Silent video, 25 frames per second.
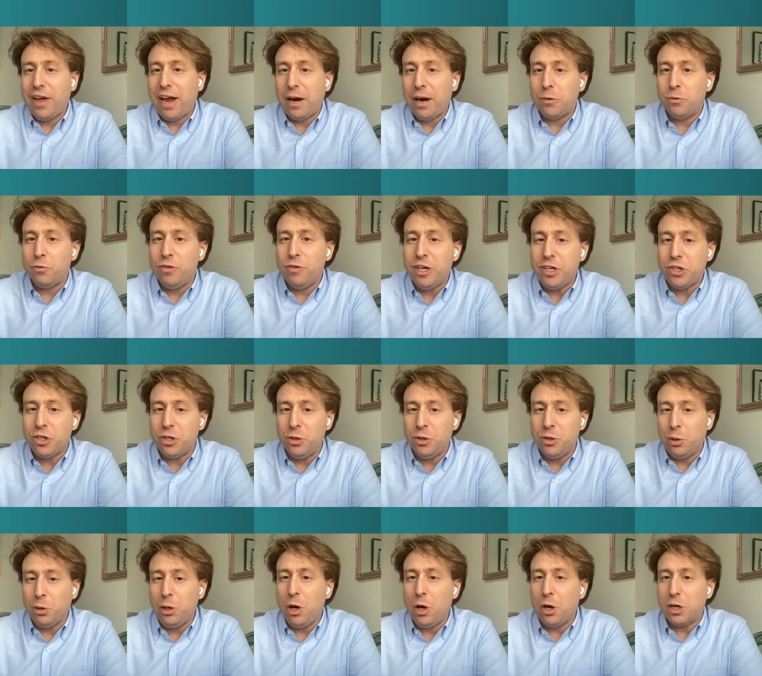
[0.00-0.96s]
that
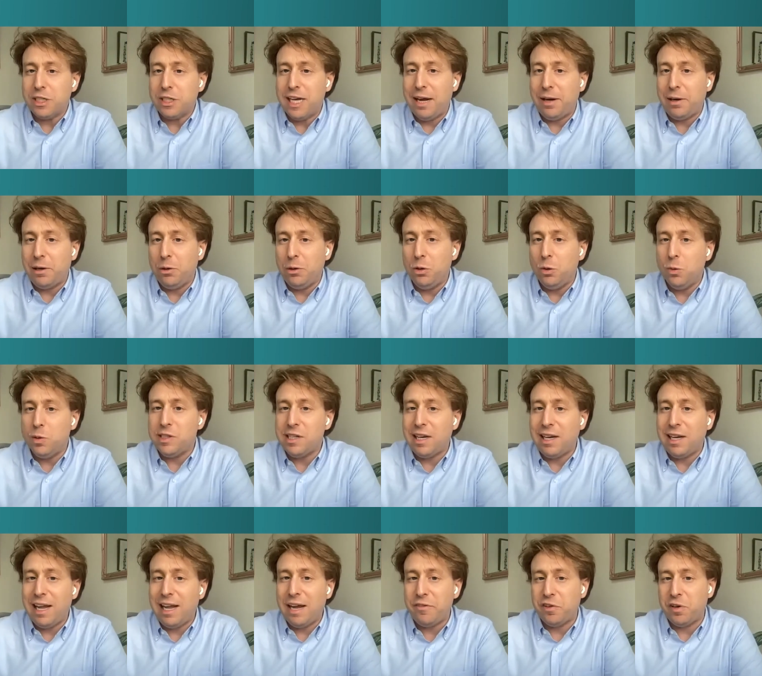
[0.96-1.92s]
original lockdown law was
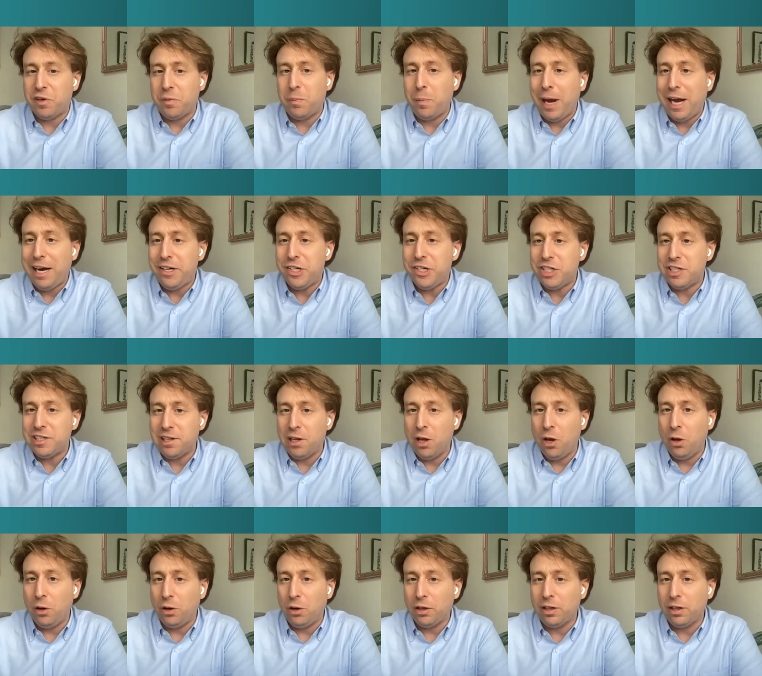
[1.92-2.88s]
11 pages
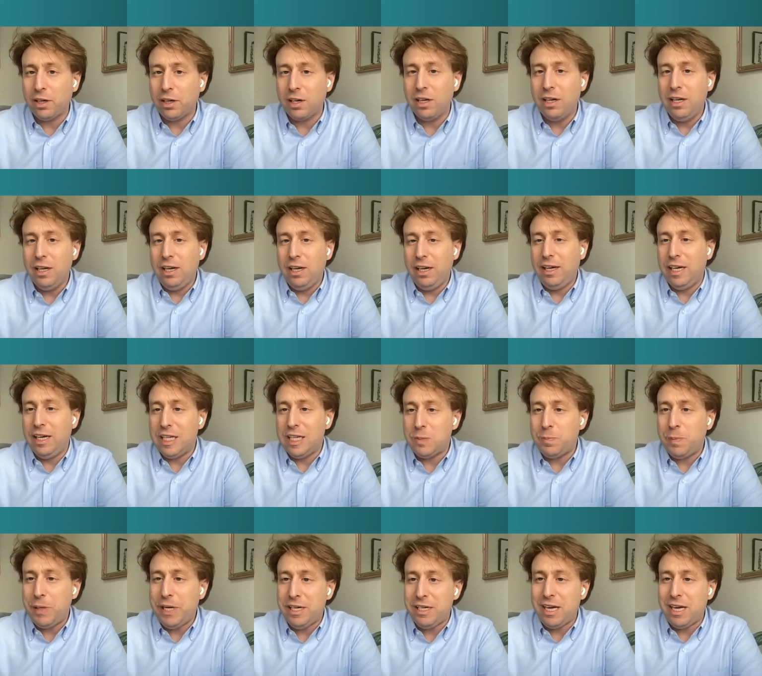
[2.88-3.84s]
long in
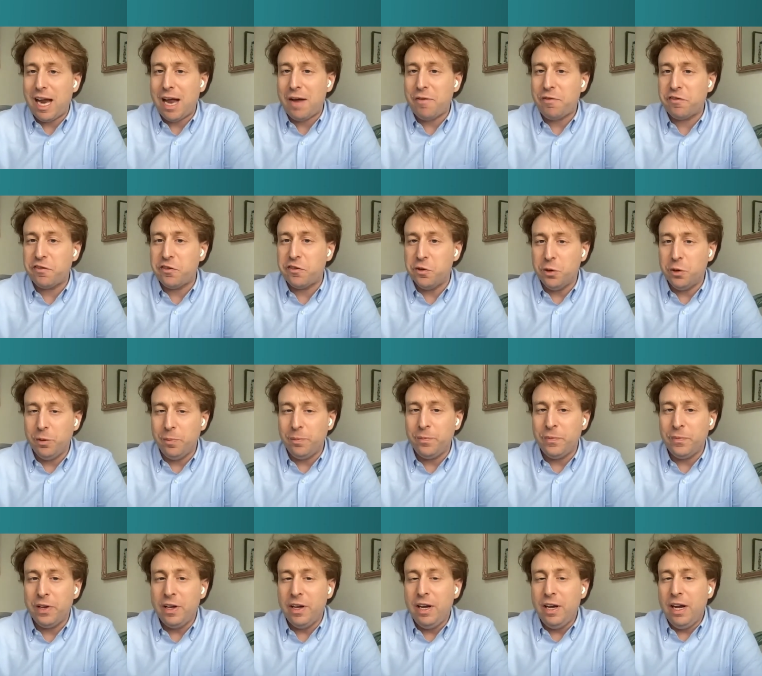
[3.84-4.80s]
its PDF form,
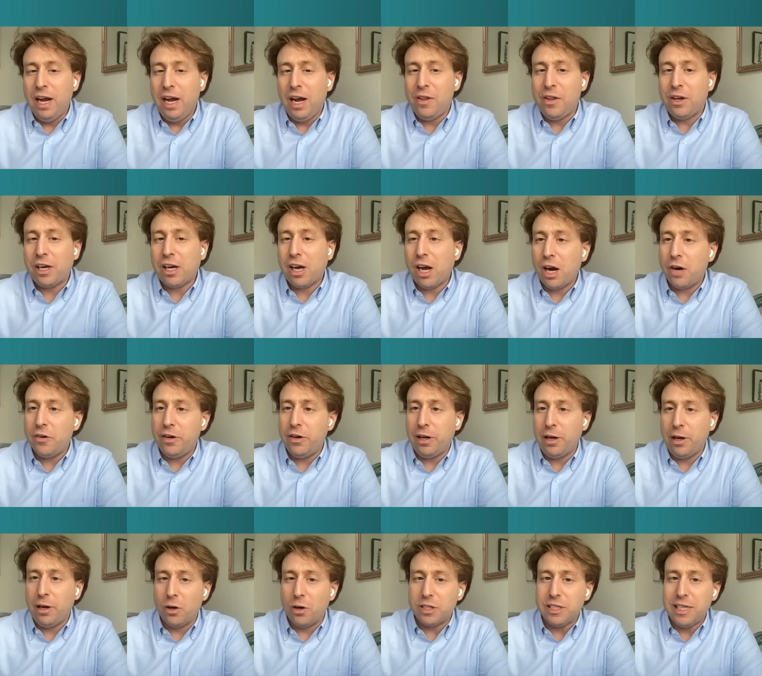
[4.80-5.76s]
and the
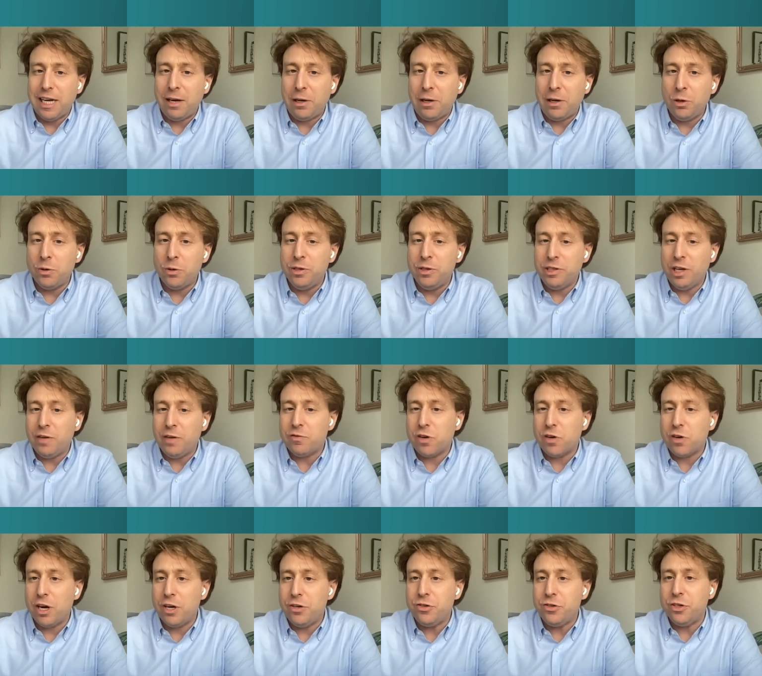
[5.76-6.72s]
current lockdown law is
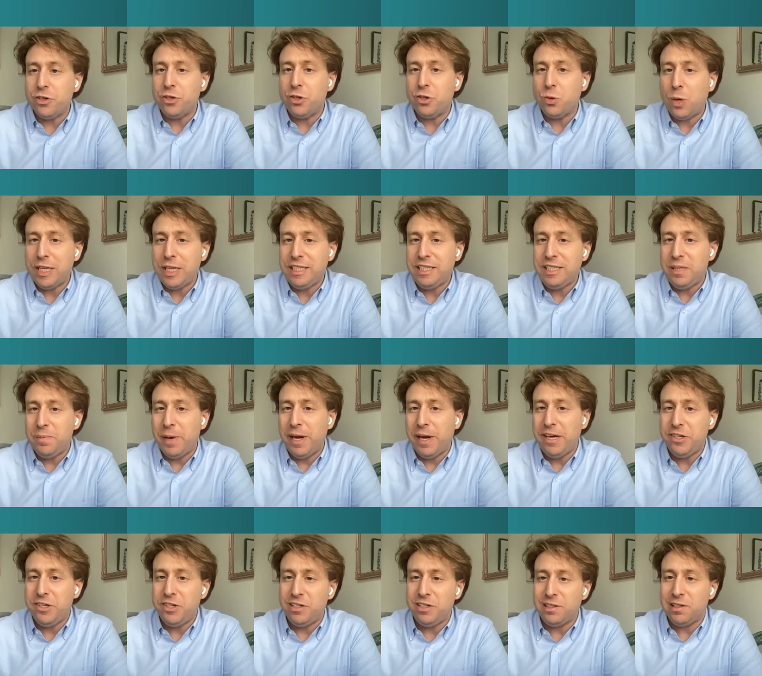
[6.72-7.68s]
over 120
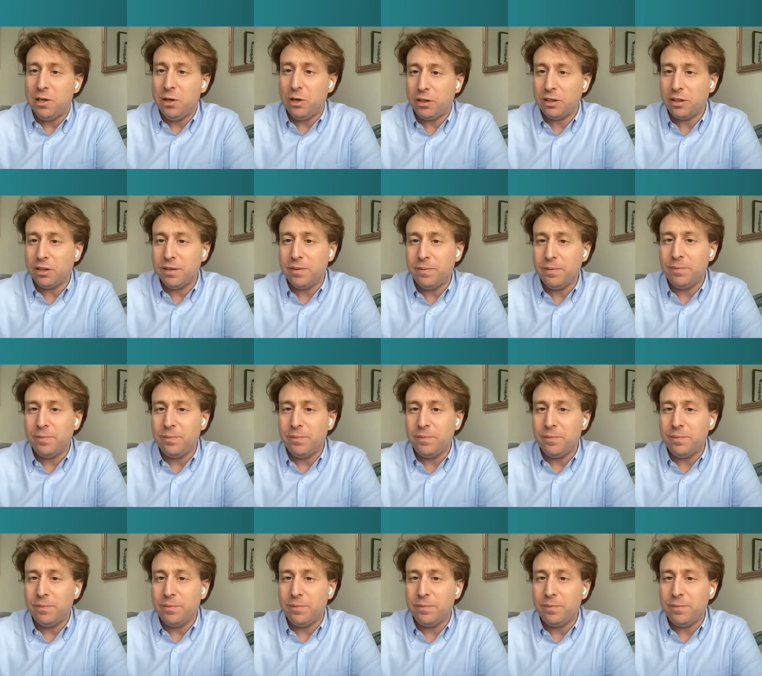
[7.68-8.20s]
pages long.